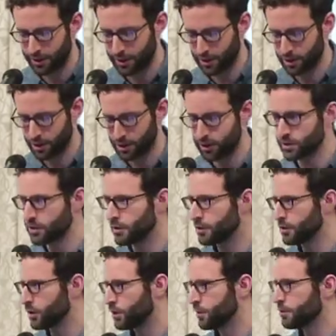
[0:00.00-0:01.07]
I think
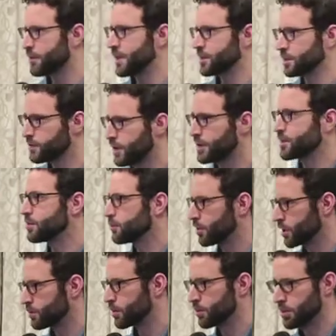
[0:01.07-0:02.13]
a message very
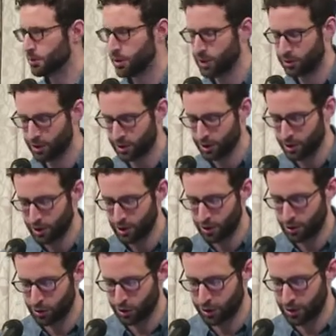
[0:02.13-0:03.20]
similar to what we were hearing
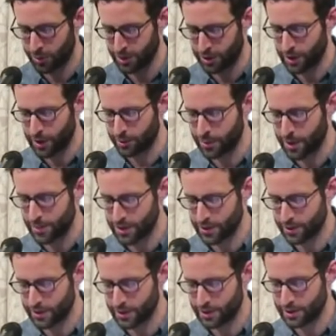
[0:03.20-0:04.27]
earlier about the kind of premise
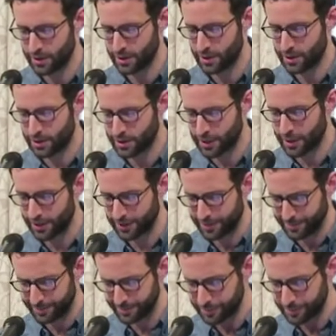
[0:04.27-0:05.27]
of this society.